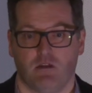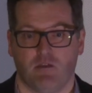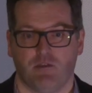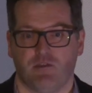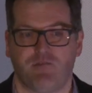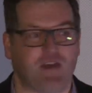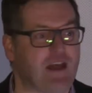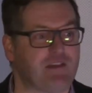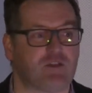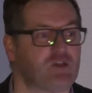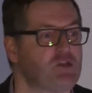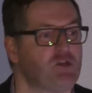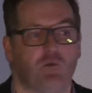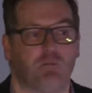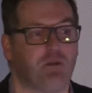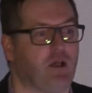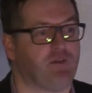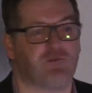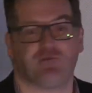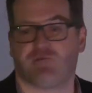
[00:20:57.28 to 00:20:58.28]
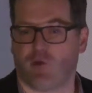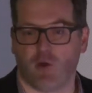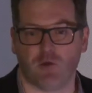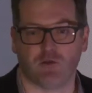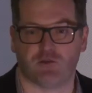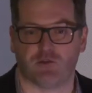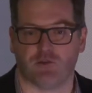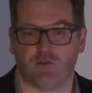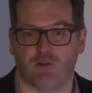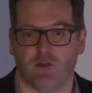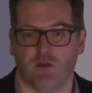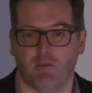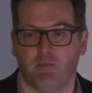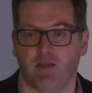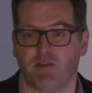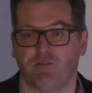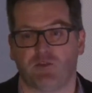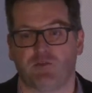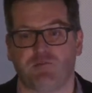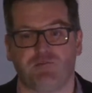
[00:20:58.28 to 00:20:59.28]
The fact that she replaced Frozen
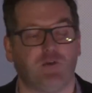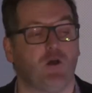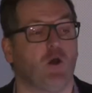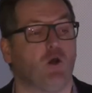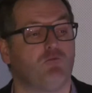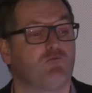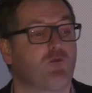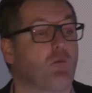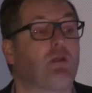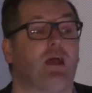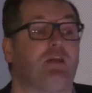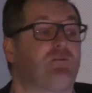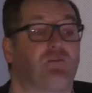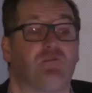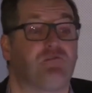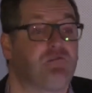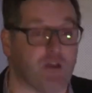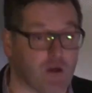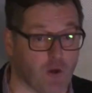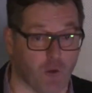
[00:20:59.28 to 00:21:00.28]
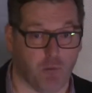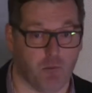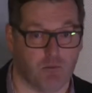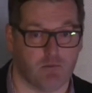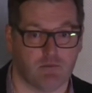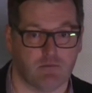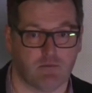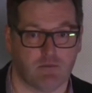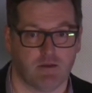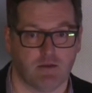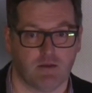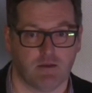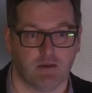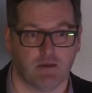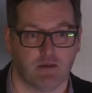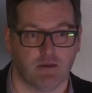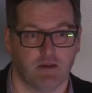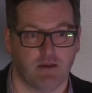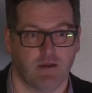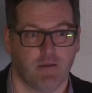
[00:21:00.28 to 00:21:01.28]
means that a film replaced a film.
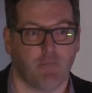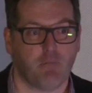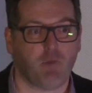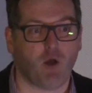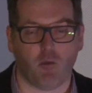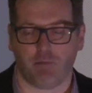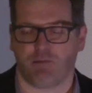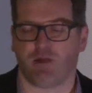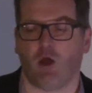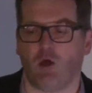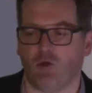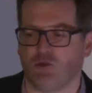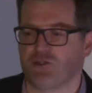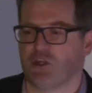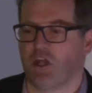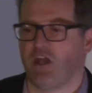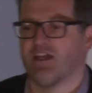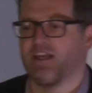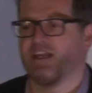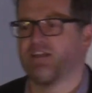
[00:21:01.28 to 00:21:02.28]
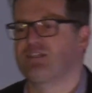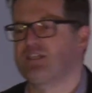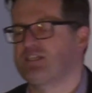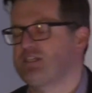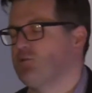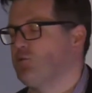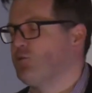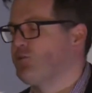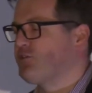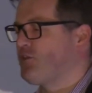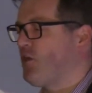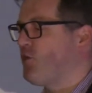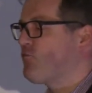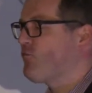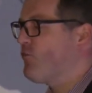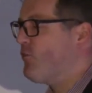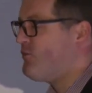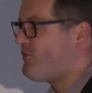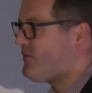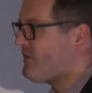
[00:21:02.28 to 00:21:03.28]
Pop culture is still so
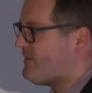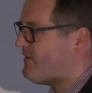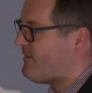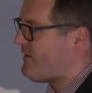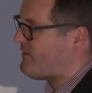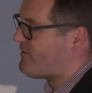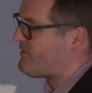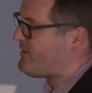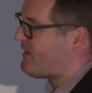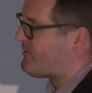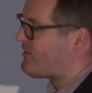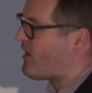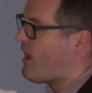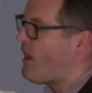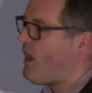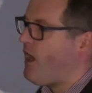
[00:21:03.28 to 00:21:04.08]
rooted in these things.